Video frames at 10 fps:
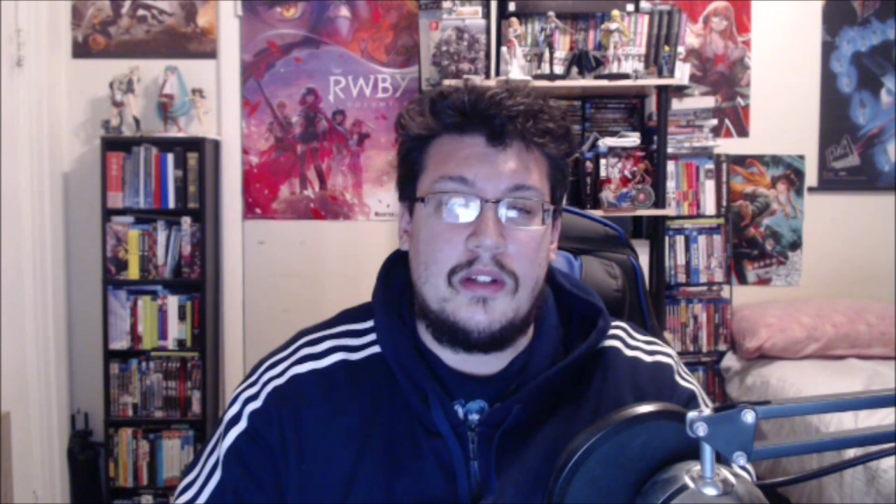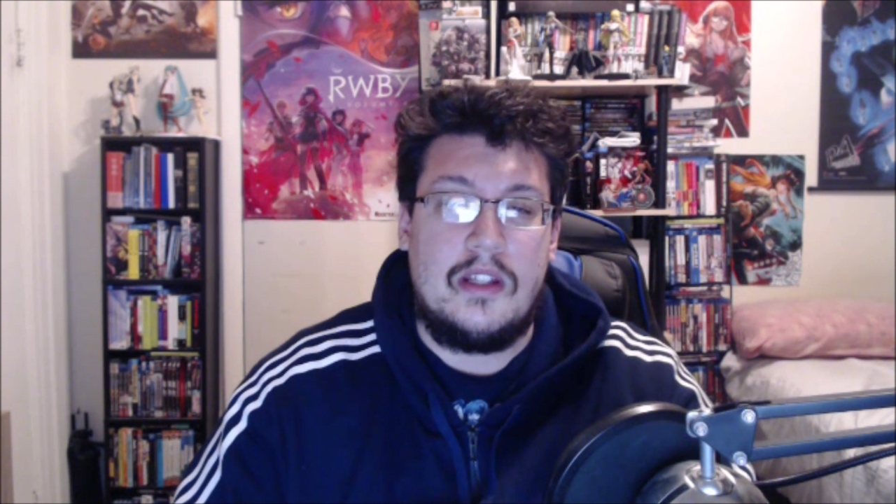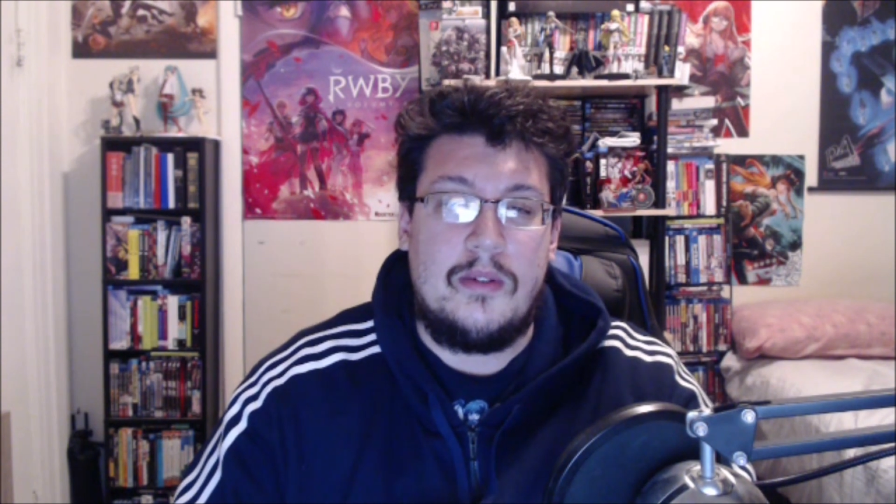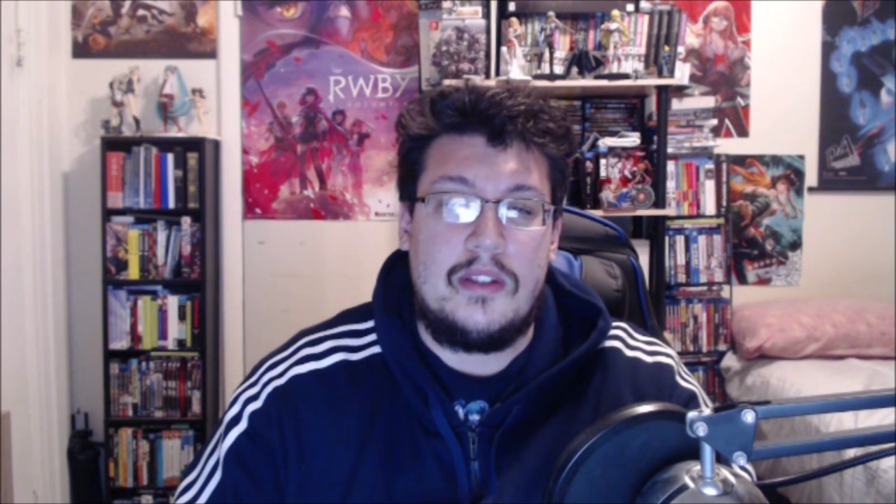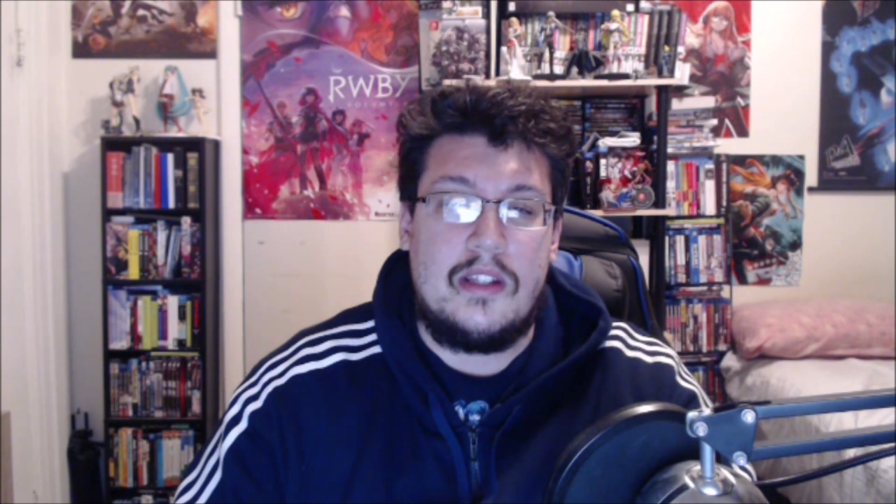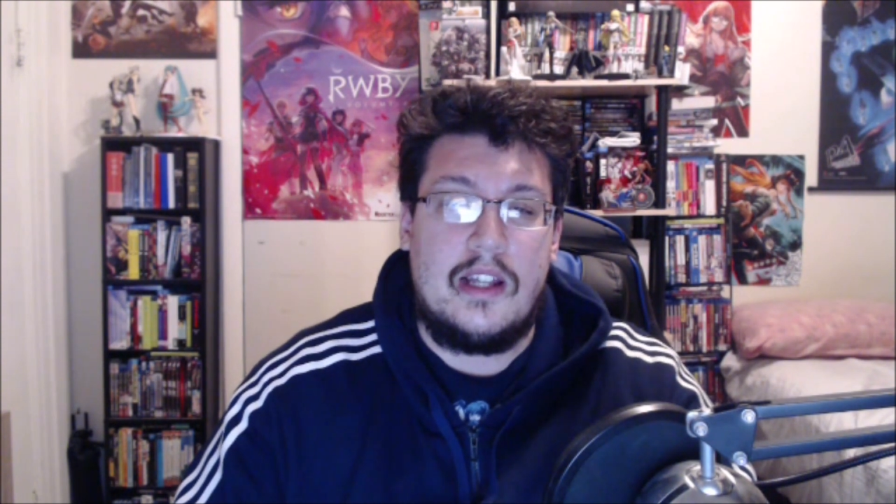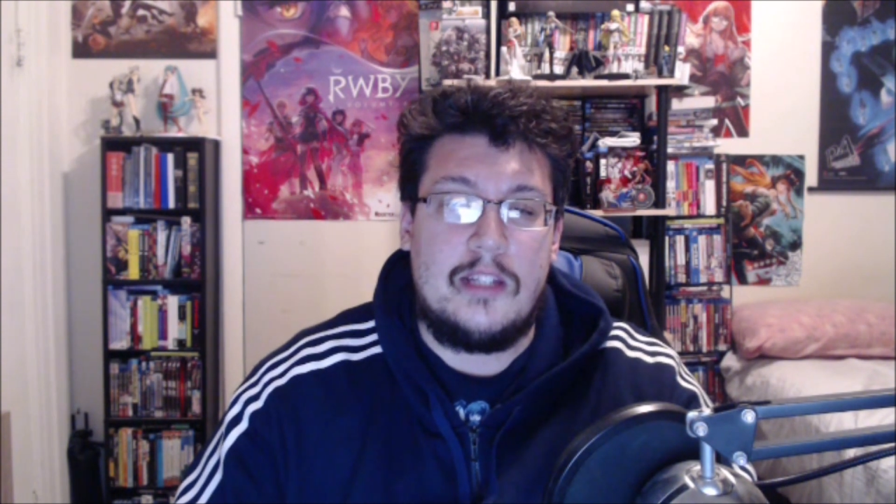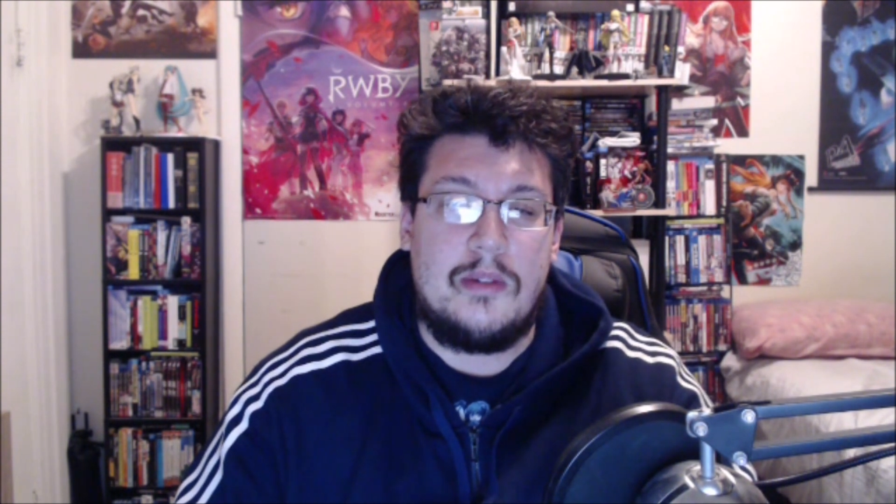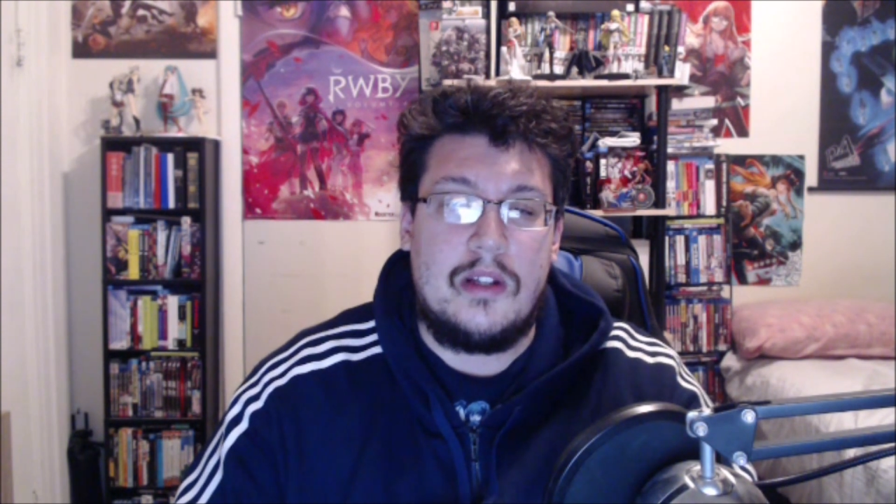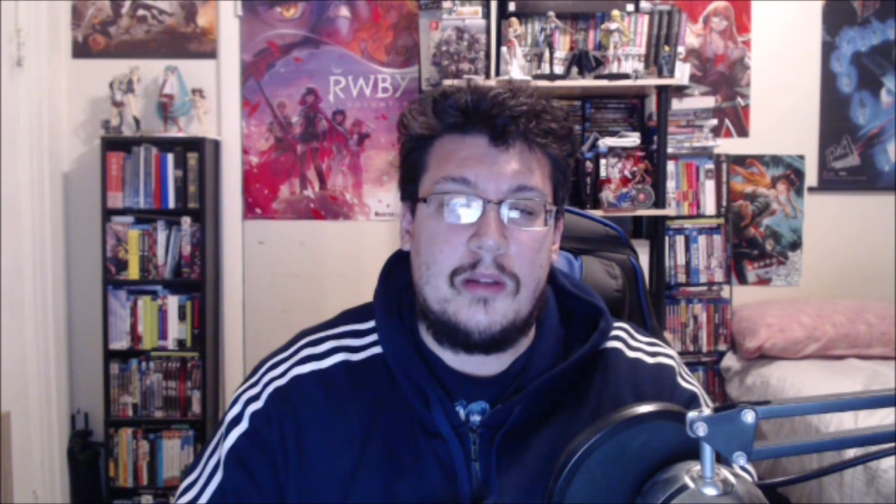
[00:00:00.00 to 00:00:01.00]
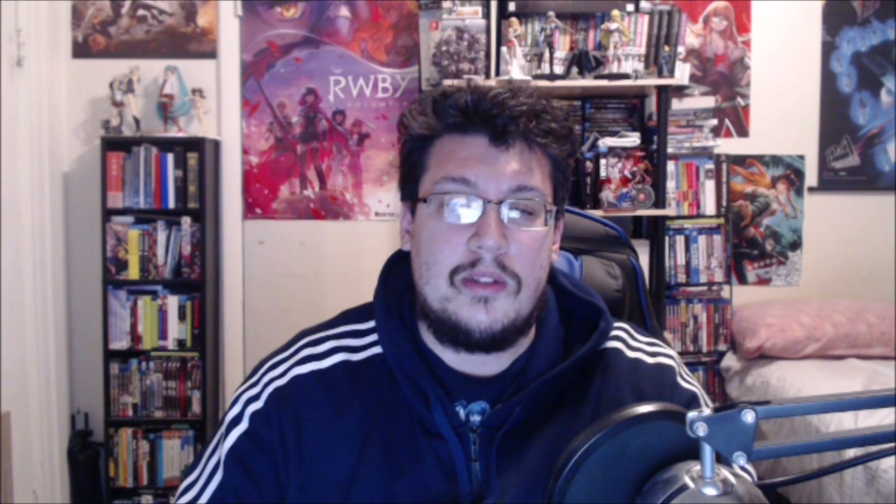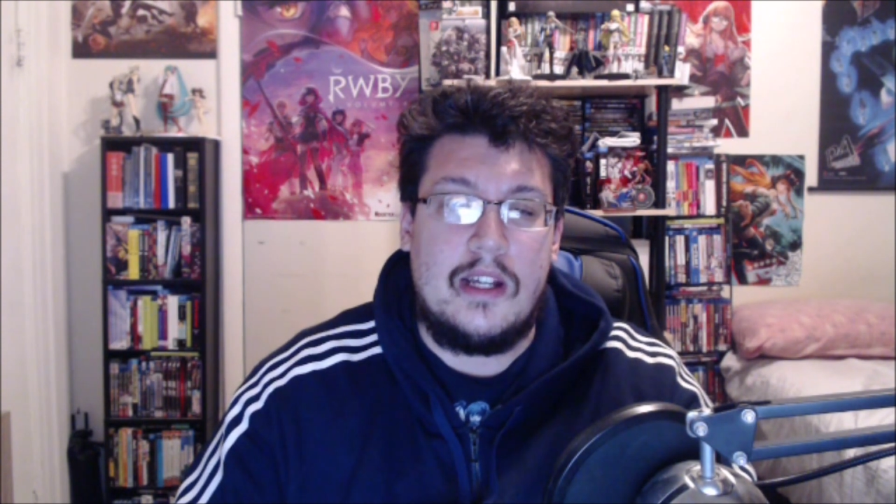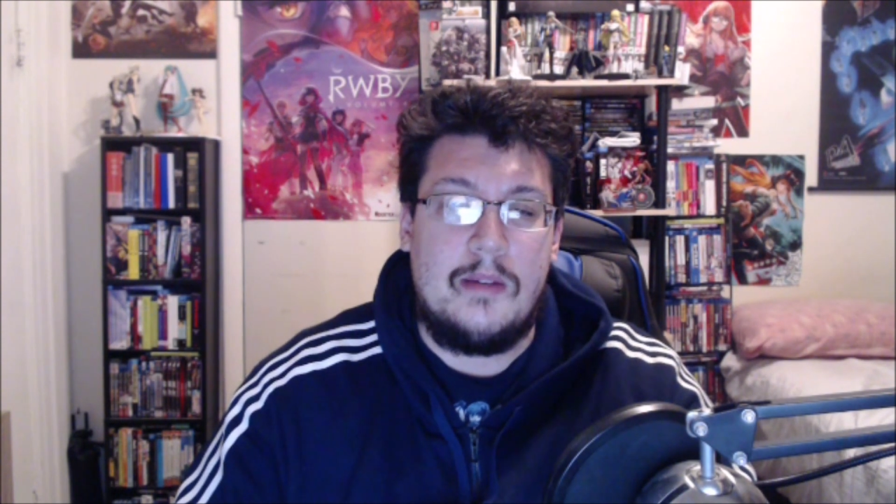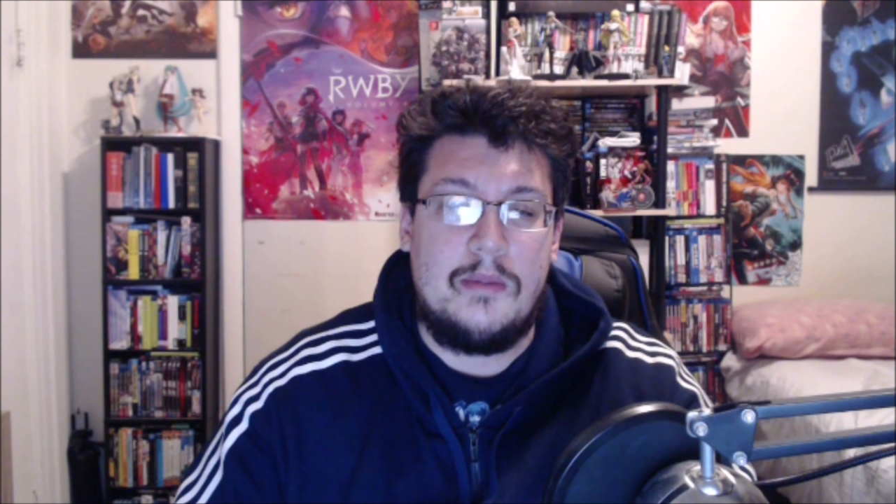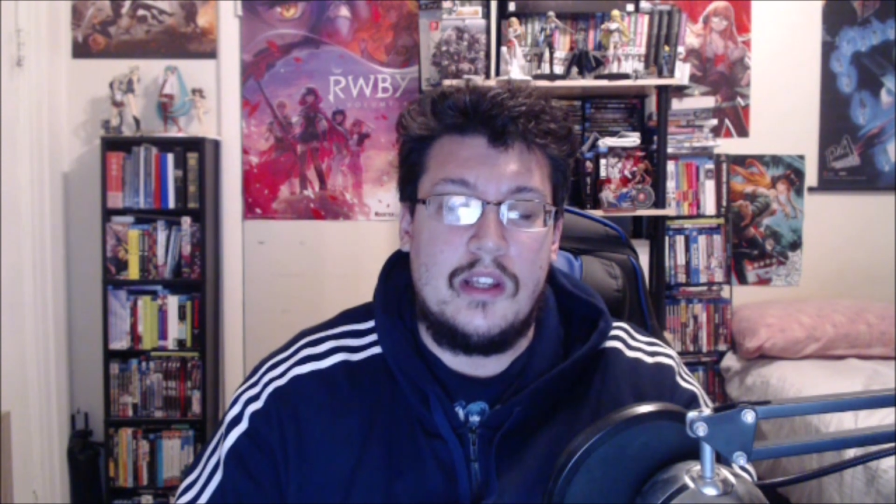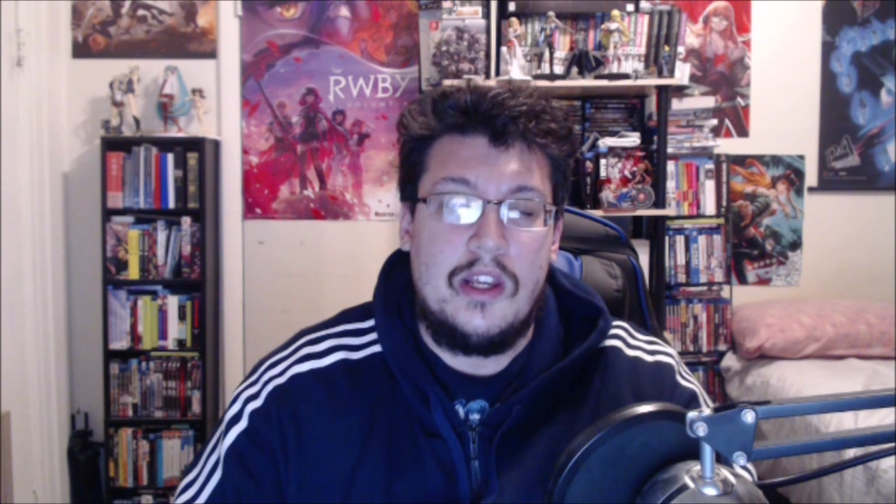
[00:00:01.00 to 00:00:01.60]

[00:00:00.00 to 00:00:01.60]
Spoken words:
He went to the hospital a couple of times